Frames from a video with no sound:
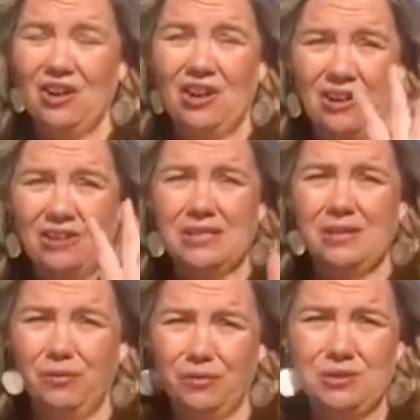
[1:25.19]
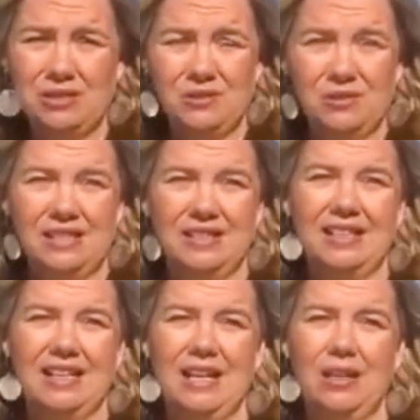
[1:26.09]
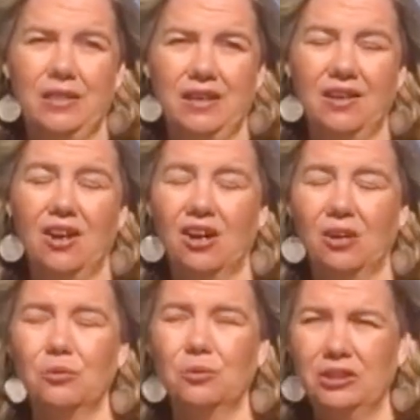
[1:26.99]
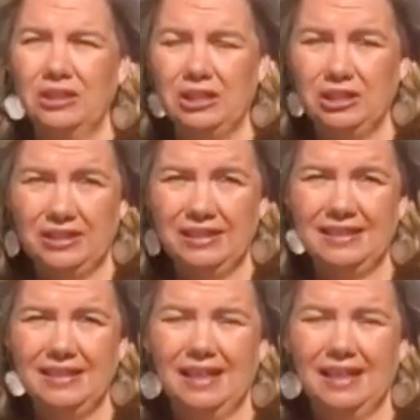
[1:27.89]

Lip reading: are some foods in New Zealand that I think are really good.